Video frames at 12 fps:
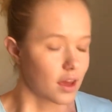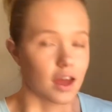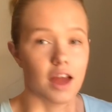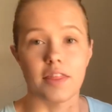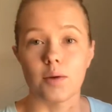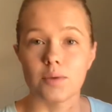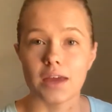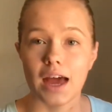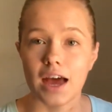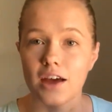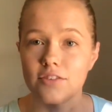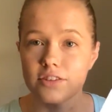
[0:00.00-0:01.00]
And then we
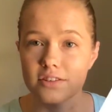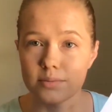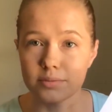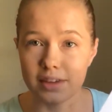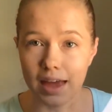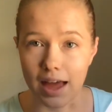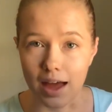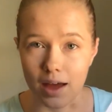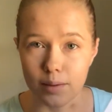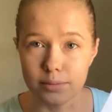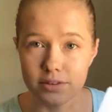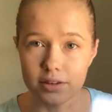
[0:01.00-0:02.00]
have some
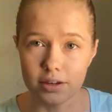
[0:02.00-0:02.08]
tabs.